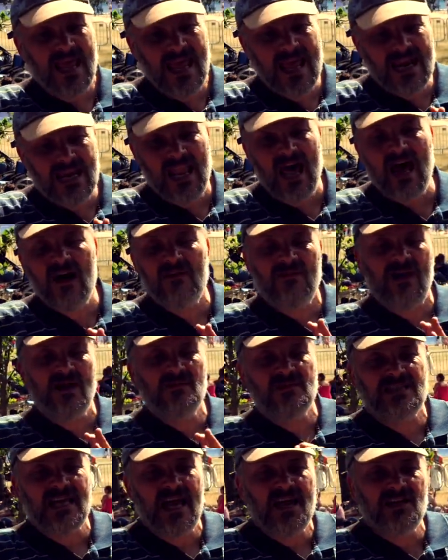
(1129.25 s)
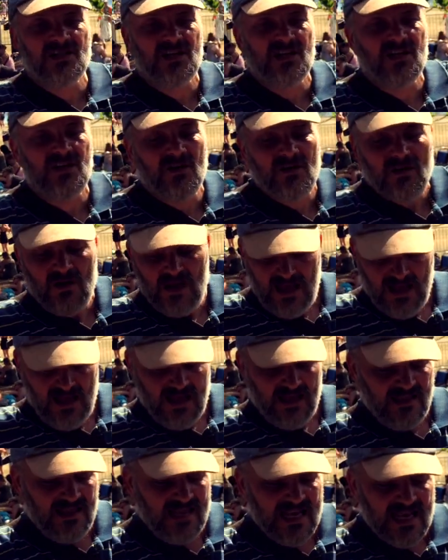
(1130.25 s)
in love, I'm saying to
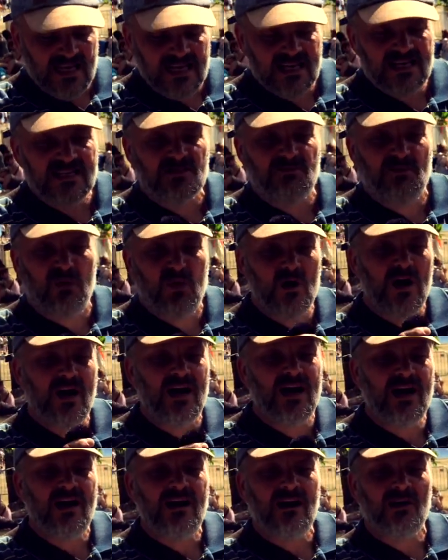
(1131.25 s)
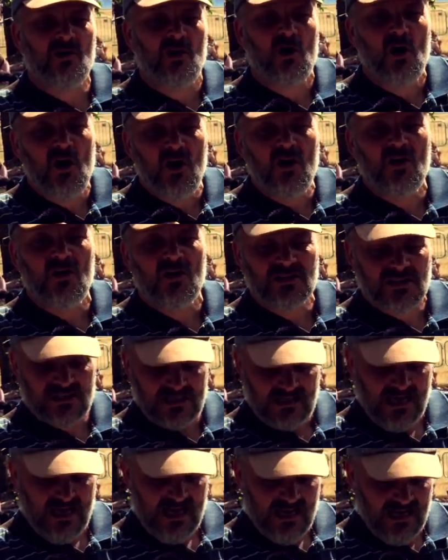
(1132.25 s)
you, these poor girls,
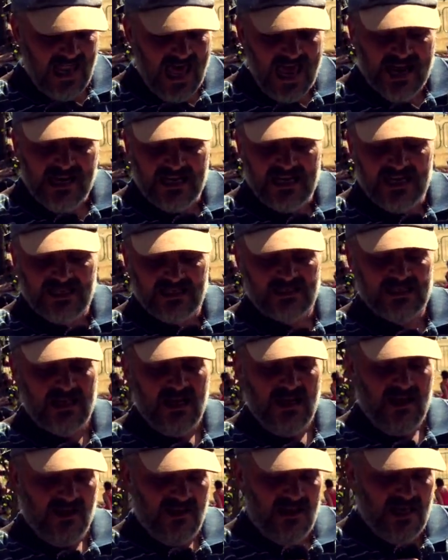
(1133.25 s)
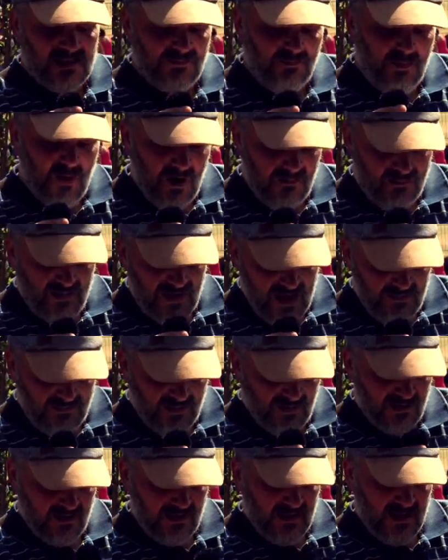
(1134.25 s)
ladies, these poor
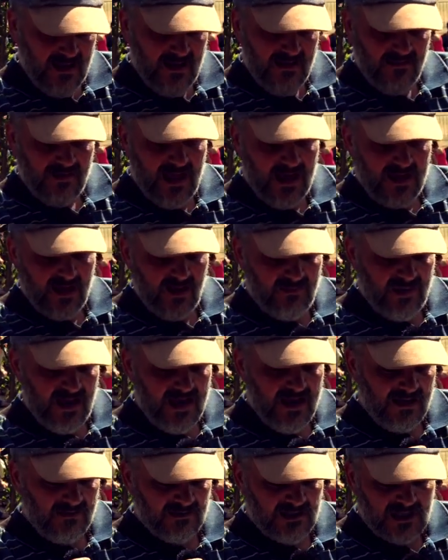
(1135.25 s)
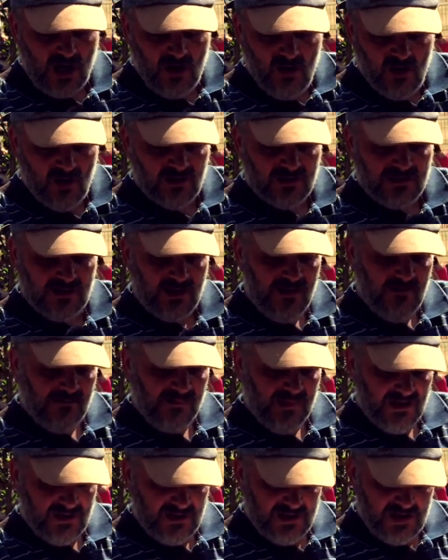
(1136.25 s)
people that are being told
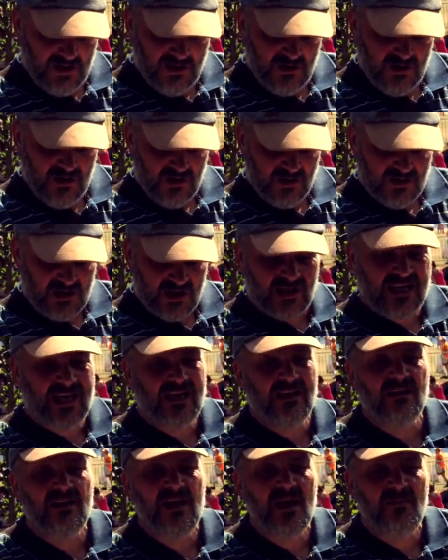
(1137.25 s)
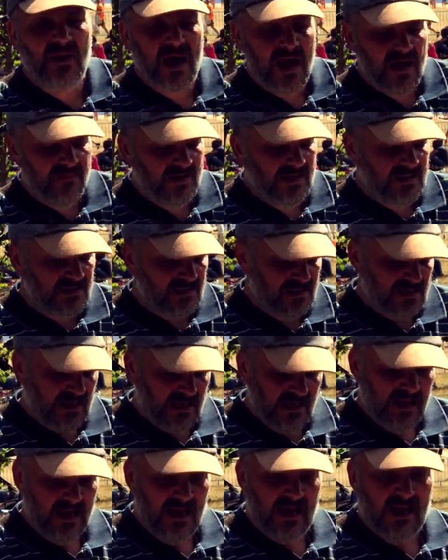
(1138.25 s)
to, to kill their babies.
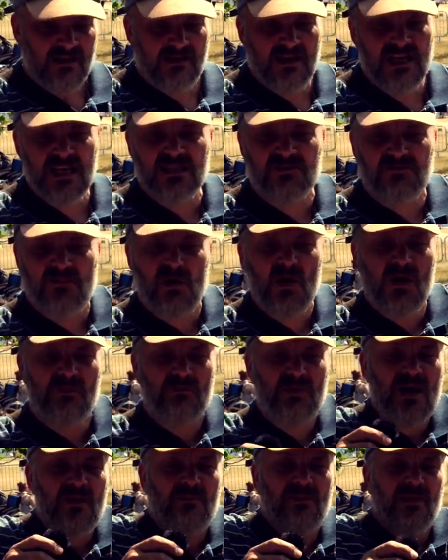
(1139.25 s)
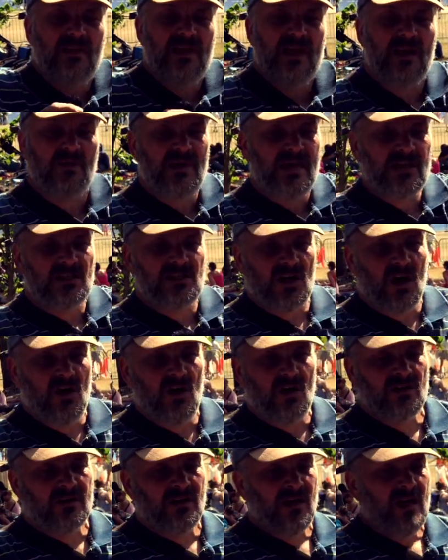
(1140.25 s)
These poor people that are being
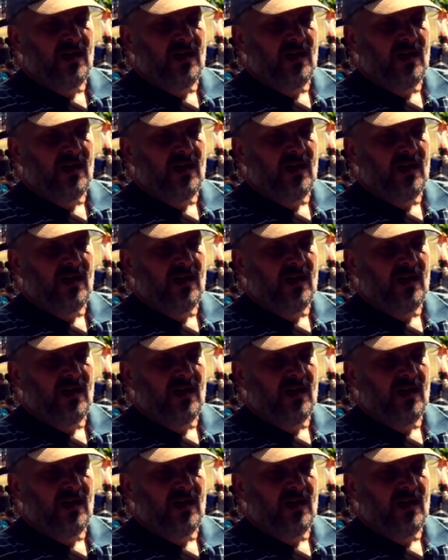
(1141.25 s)
told